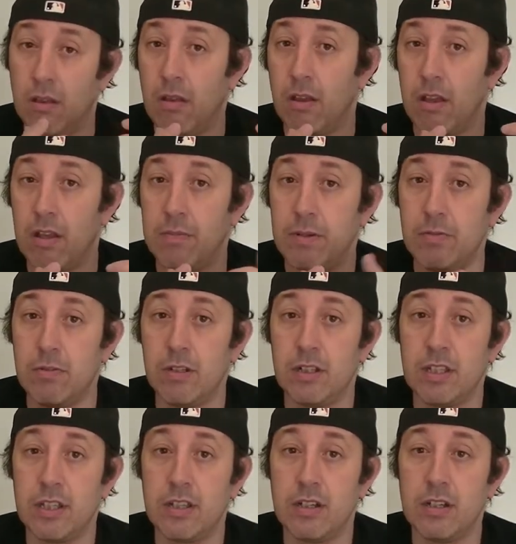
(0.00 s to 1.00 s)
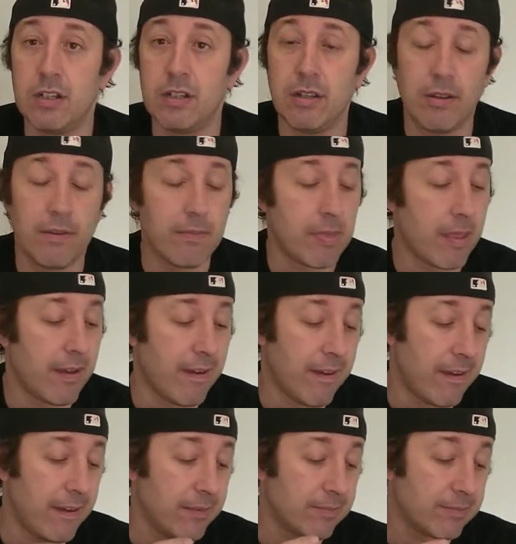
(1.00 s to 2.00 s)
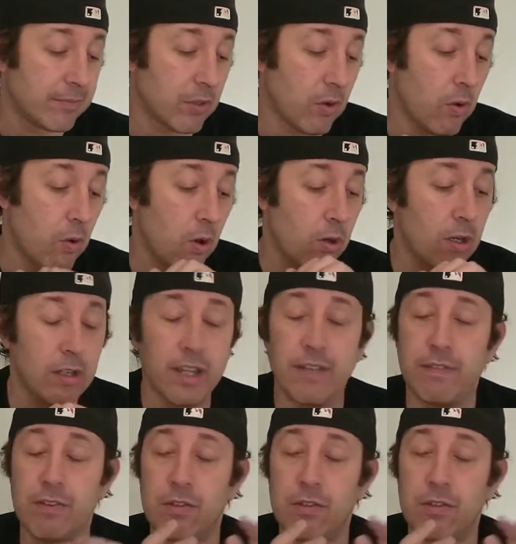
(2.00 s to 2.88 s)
it'd be really good. Or if